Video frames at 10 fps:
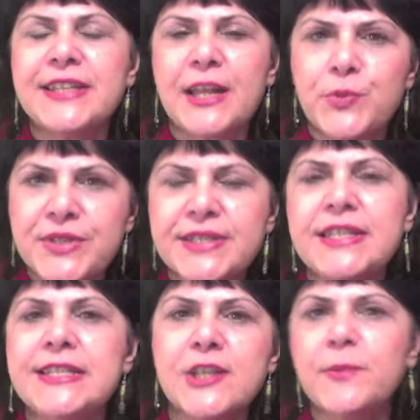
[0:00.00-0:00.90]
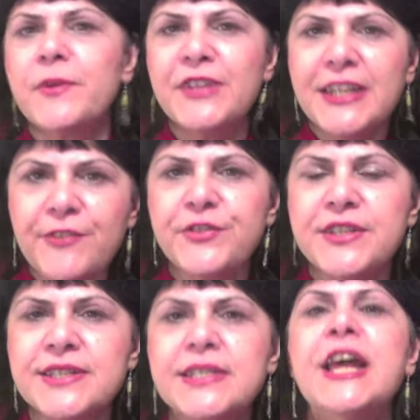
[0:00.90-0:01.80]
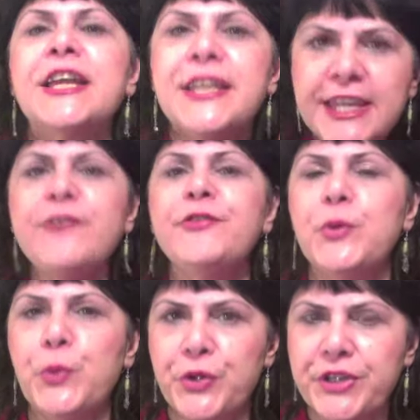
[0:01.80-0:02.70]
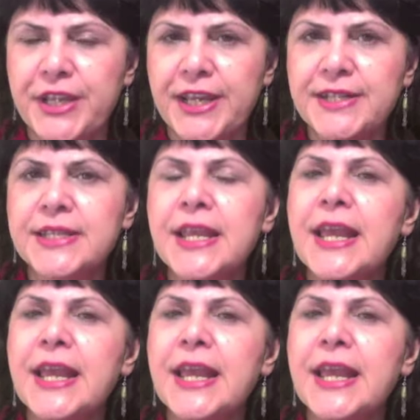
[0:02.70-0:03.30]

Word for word: that we see some of the leftists give the workers